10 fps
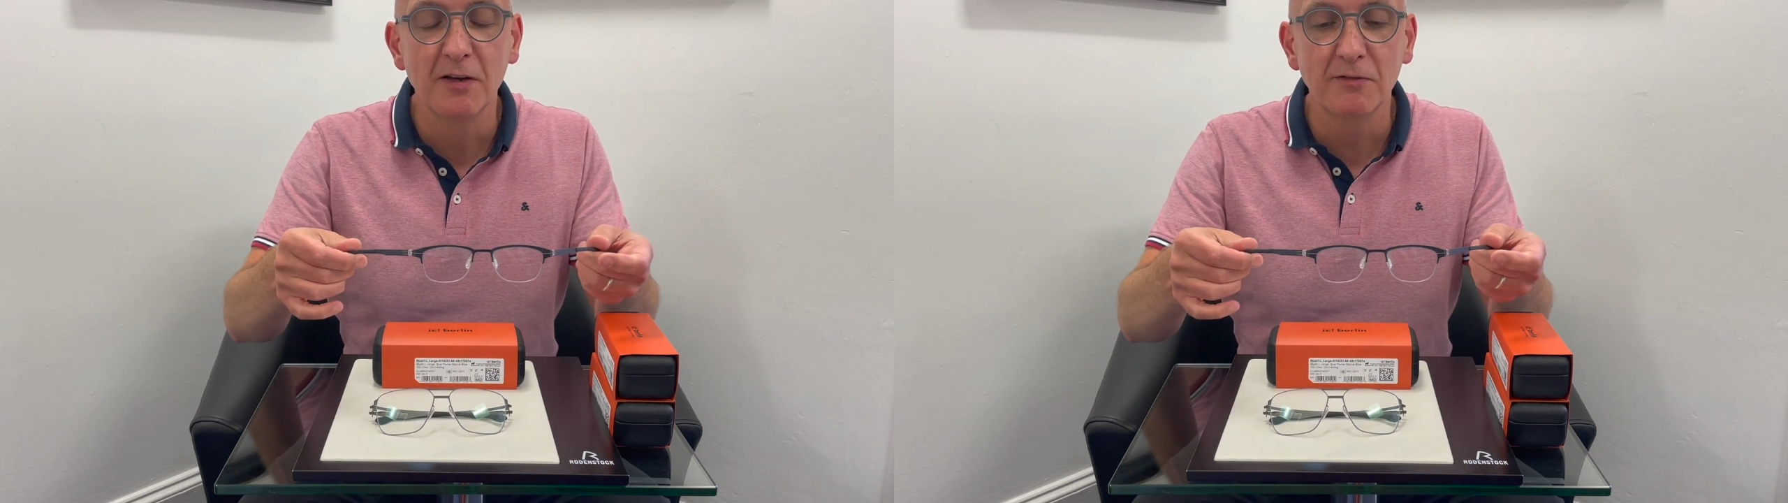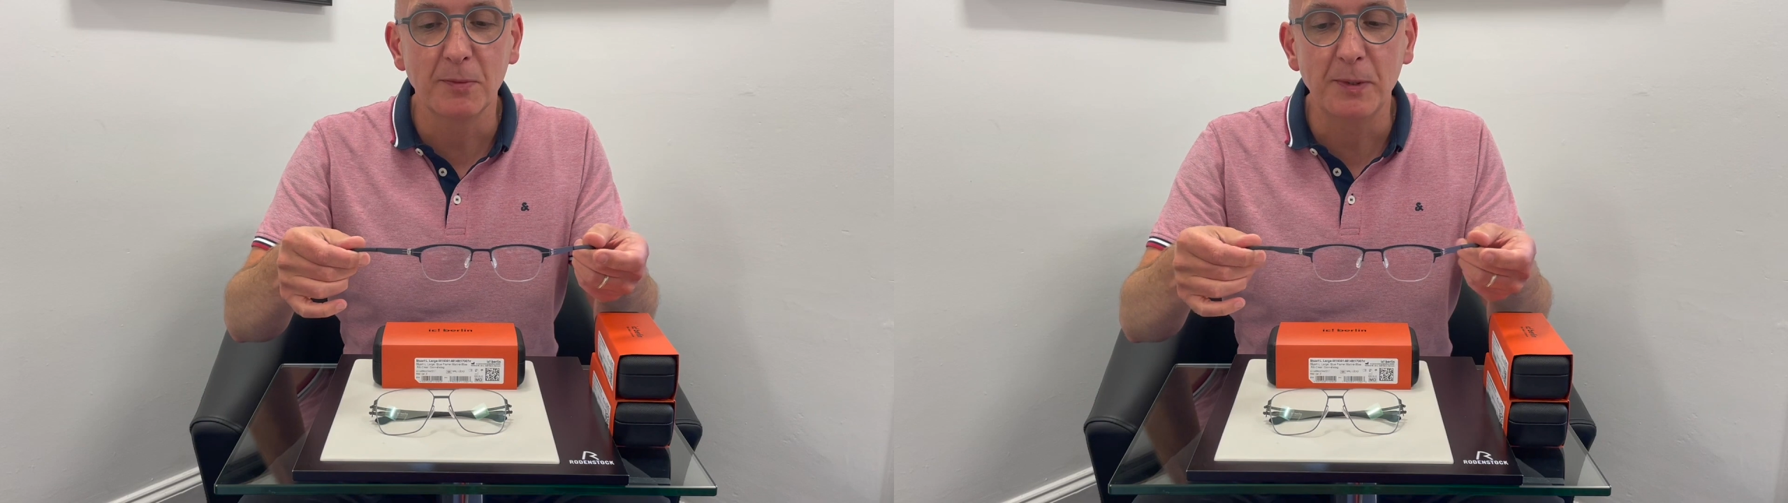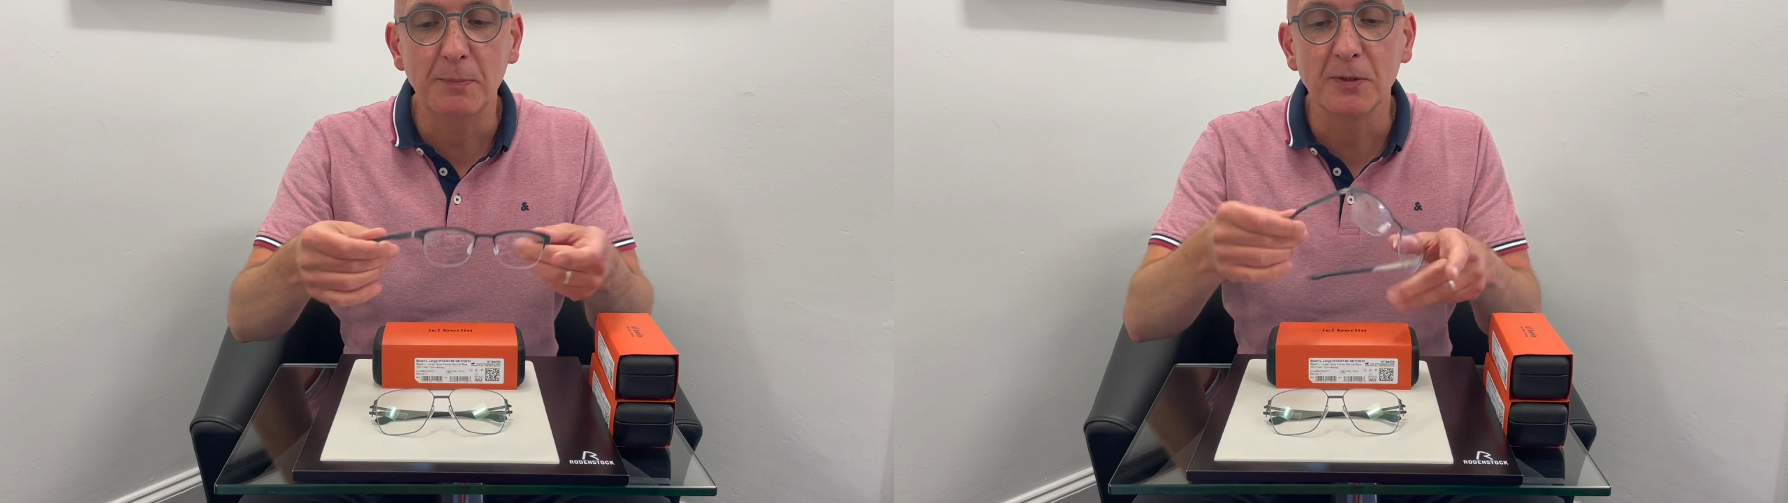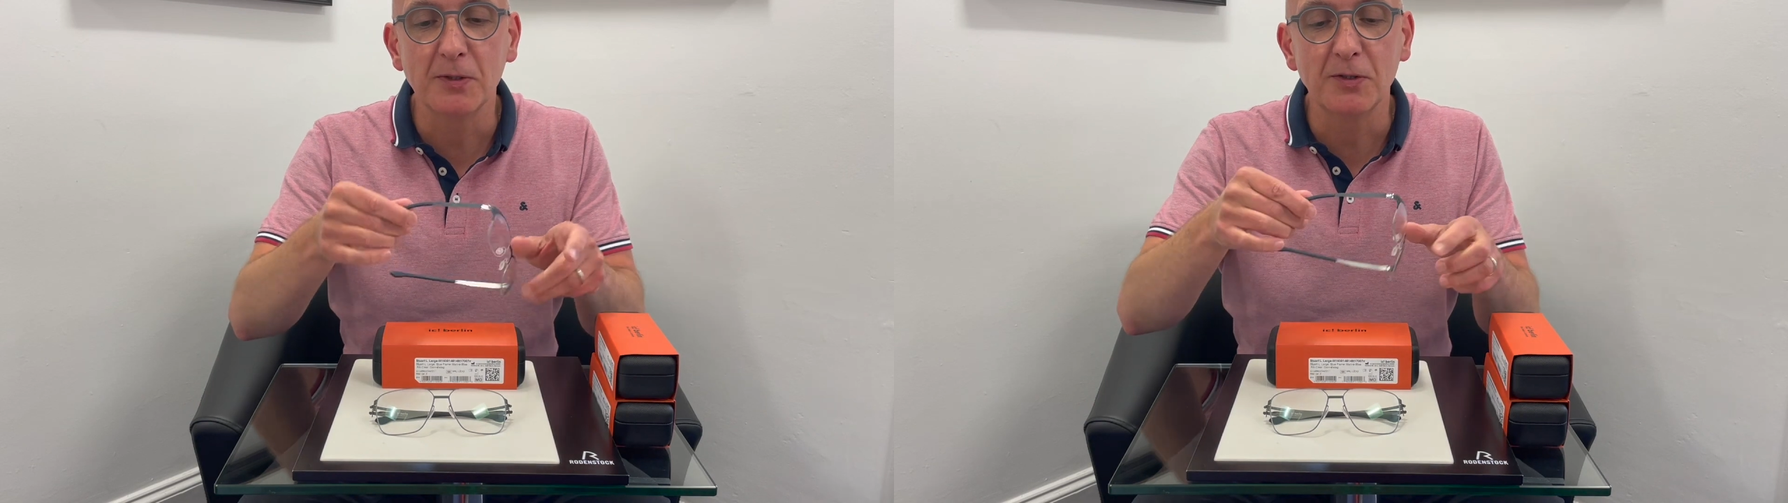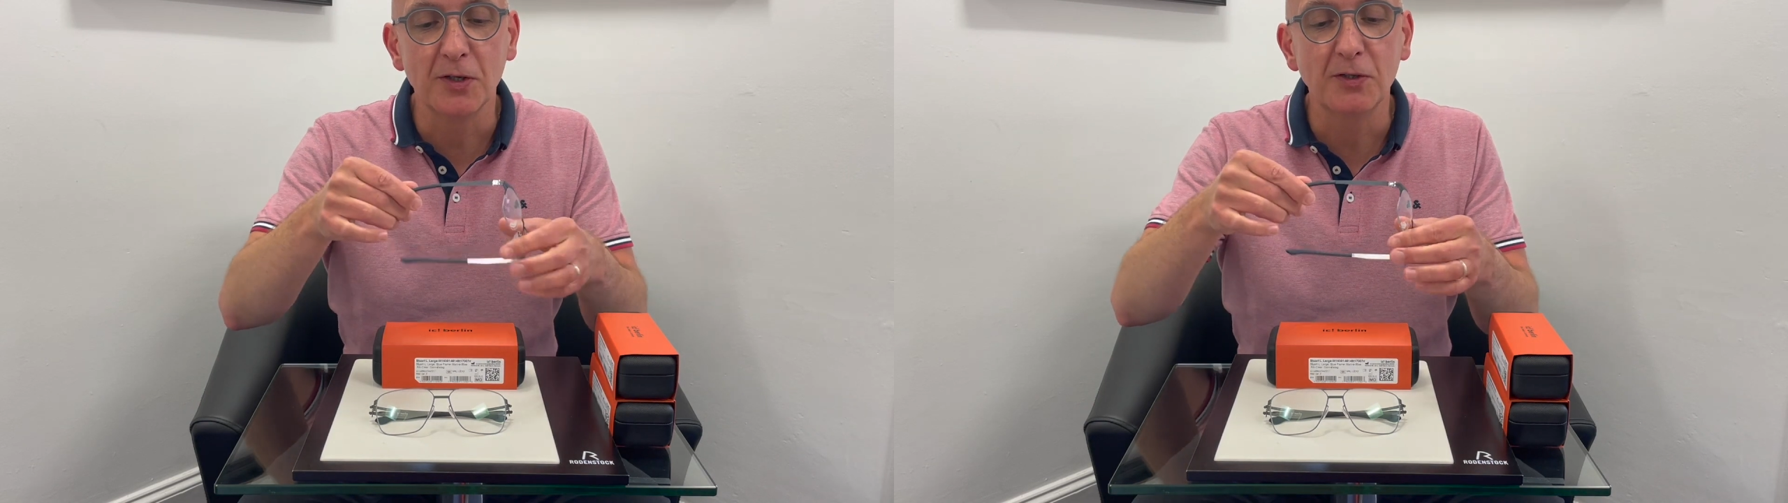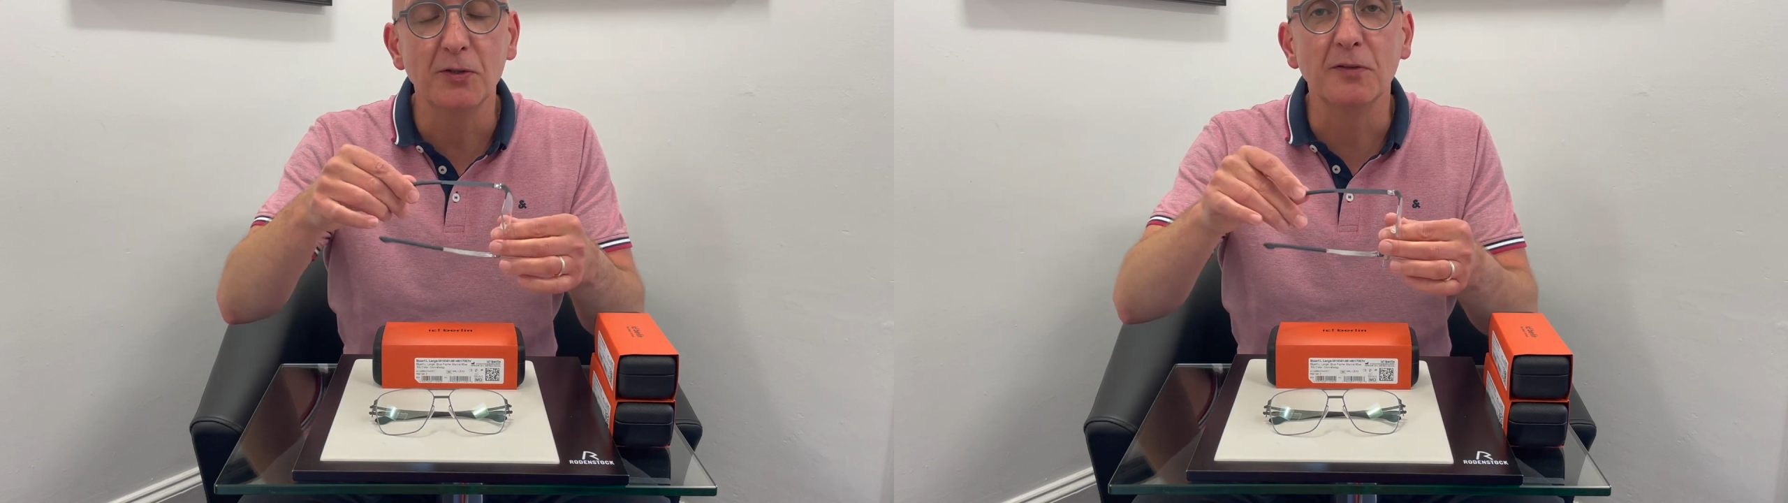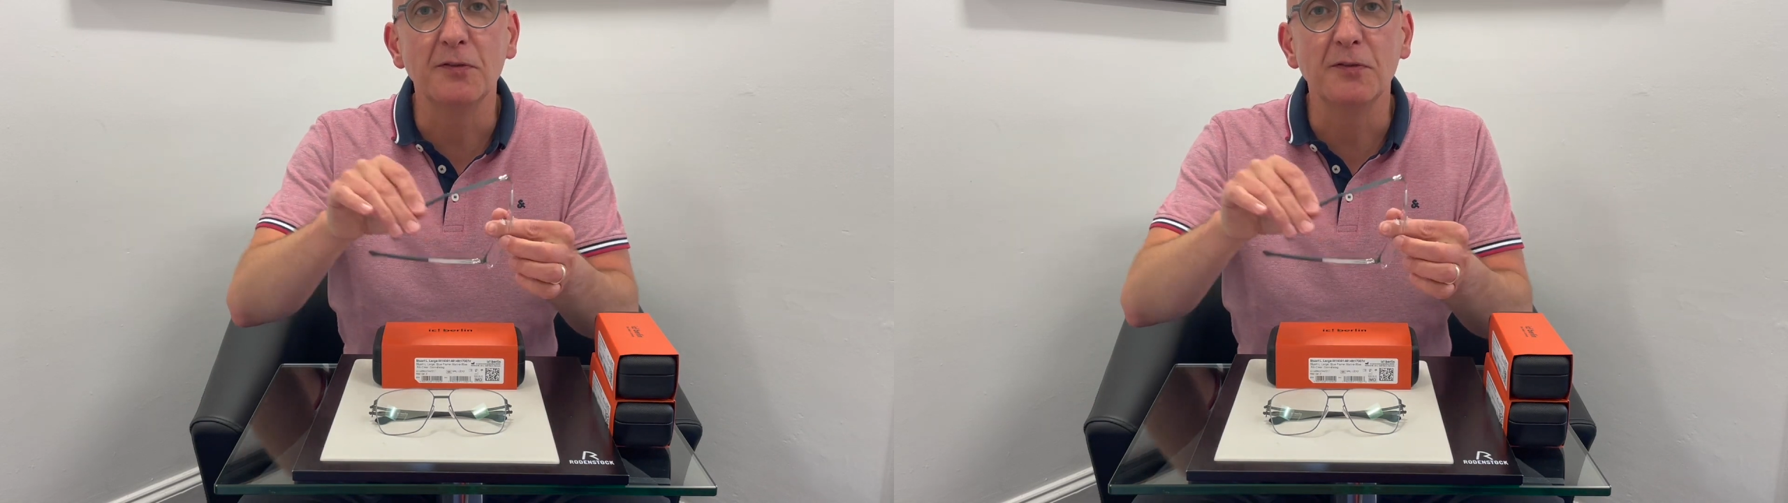for people who are not